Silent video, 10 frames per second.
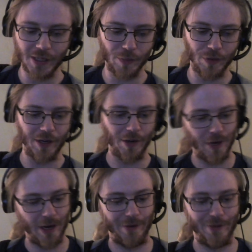Spellbreak's pretty
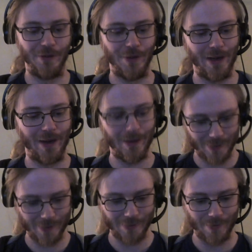okay too, I
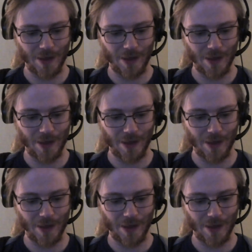guess.